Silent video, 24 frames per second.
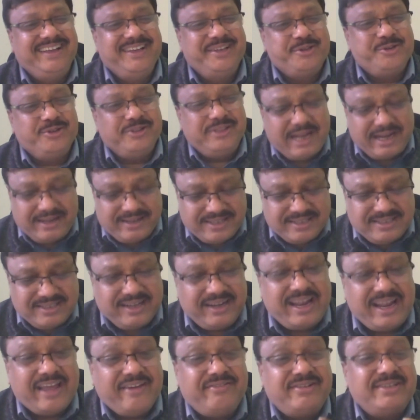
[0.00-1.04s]
So that is
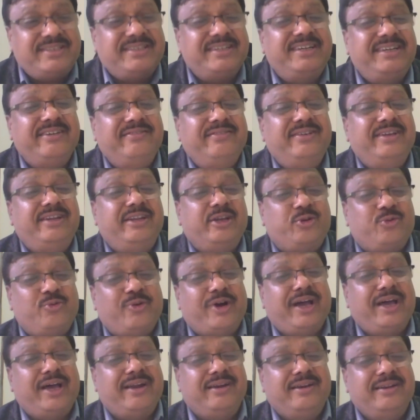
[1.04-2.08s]
the diversity we
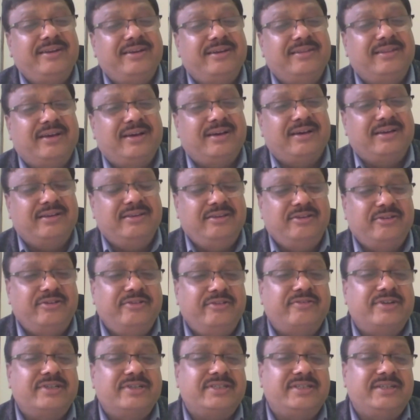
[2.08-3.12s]
require in the
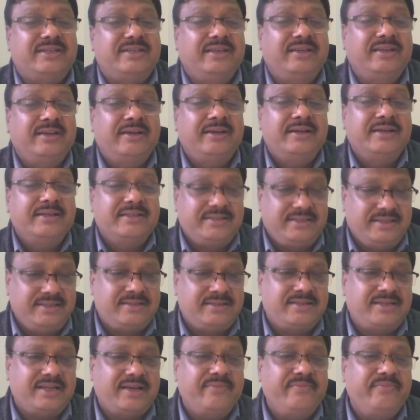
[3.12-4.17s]
university
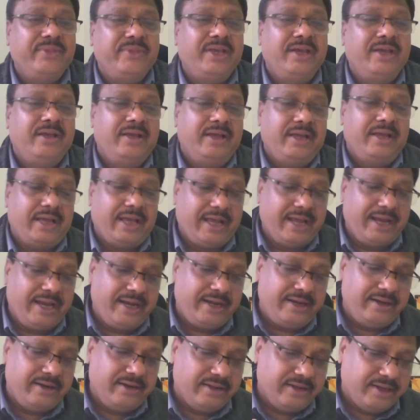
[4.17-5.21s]
system.
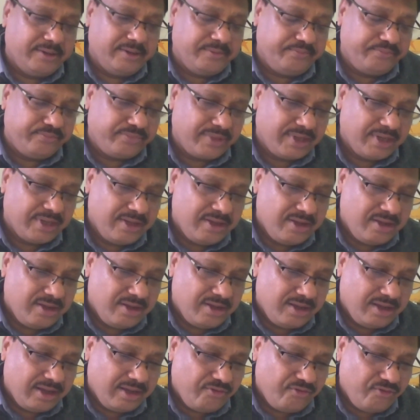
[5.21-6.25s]
And uh,
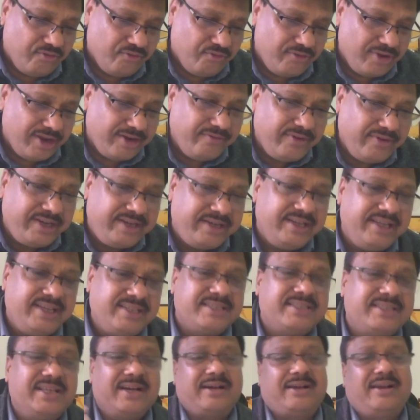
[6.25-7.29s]
when we
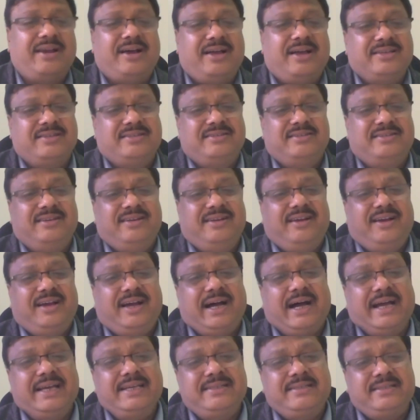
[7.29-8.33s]
teach the class,
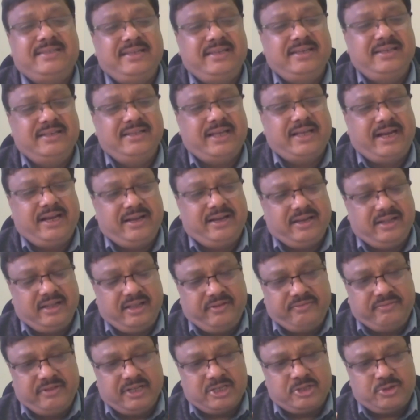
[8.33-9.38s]
I see that
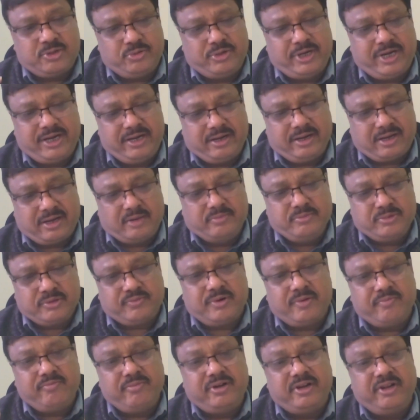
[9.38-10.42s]
if the student comes
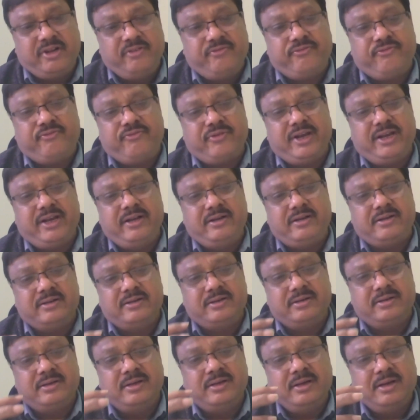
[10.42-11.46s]
from different
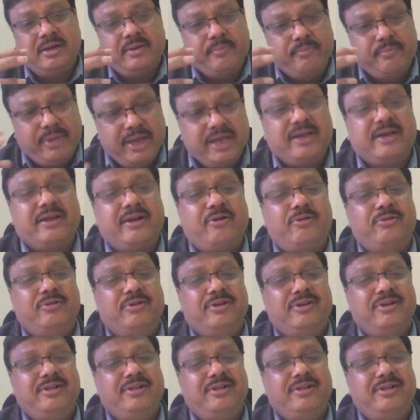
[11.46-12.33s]
uh, background,